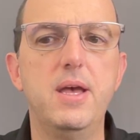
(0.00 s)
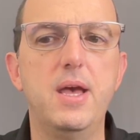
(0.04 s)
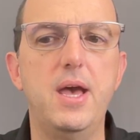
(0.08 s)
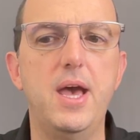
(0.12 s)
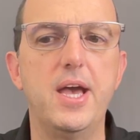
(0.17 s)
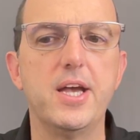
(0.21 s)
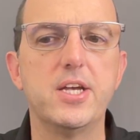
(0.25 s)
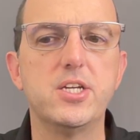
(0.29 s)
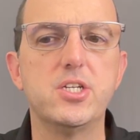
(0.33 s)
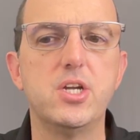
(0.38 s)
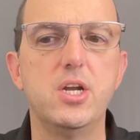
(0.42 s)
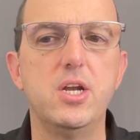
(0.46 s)

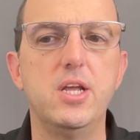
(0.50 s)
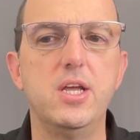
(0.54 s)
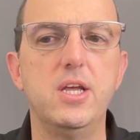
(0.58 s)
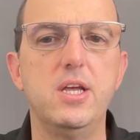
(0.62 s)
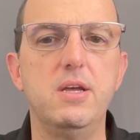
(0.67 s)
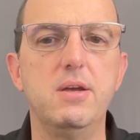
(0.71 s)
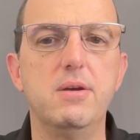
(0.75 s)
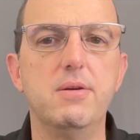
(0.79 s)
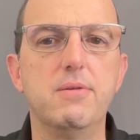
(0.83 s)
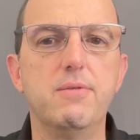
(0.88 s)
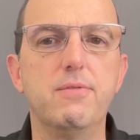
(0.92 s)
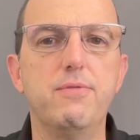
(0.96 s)

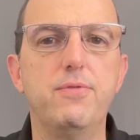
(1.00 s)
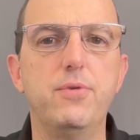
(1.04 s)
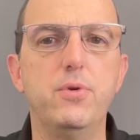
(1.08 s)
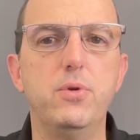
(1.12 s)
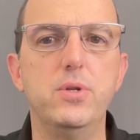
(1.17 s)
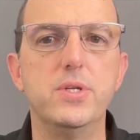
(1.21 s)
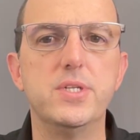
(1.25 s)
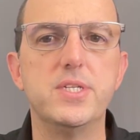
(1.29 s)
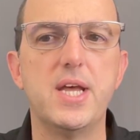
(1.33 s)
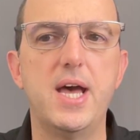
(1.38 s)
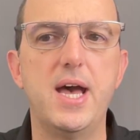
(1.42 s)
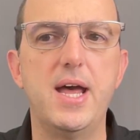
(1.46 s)
actually
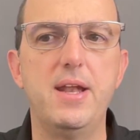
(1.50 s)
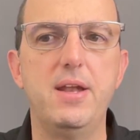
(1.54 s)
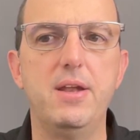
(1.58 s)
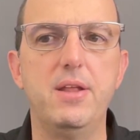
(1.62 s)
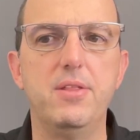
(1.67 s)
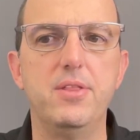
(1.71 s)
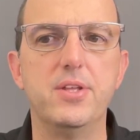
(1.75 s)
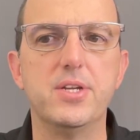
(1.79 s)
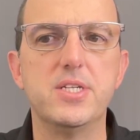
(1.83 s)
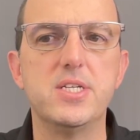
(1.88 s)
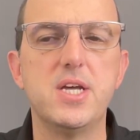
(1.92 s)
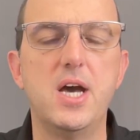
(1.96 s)
falls
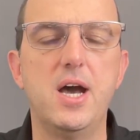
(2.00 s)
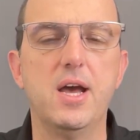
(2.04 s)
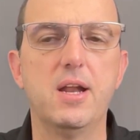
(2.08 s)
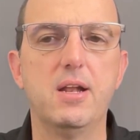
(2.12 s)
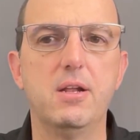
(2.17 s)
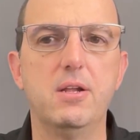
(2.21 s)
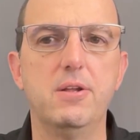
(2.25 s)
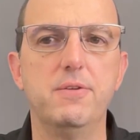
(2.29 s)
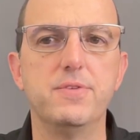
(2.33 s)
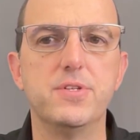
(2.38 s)
under the title